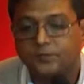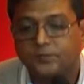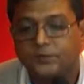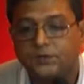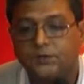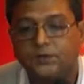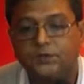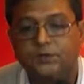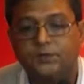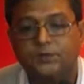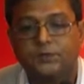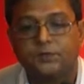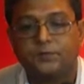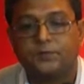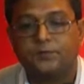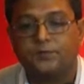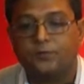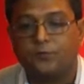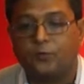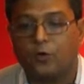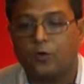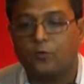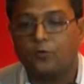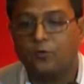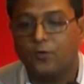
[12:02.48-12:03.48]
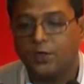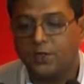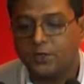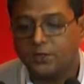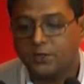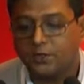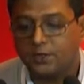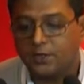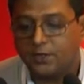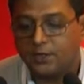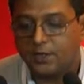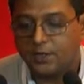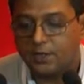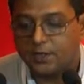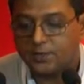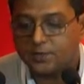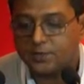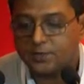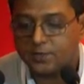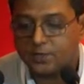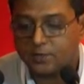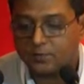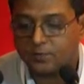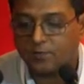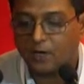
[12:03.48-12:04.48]
this formulation
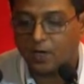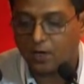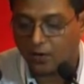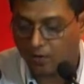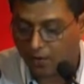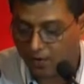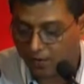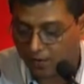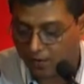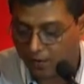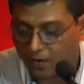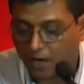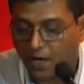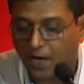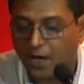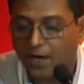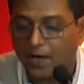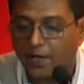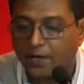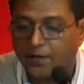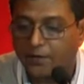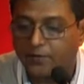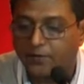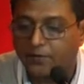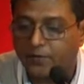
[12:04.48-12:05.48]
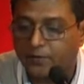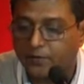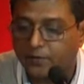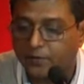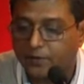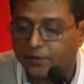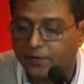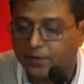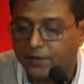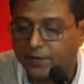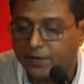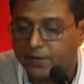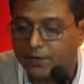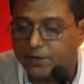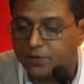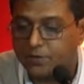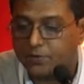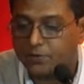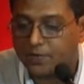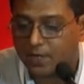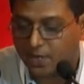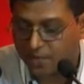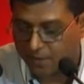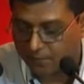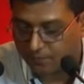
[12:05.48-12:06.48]
enhances higher,
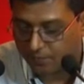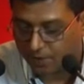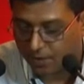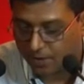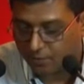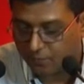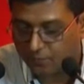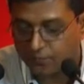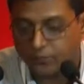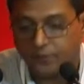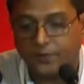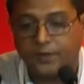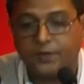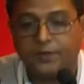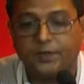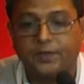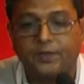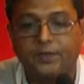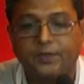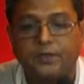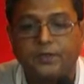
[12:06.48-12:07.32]
ensures higher bioavailability.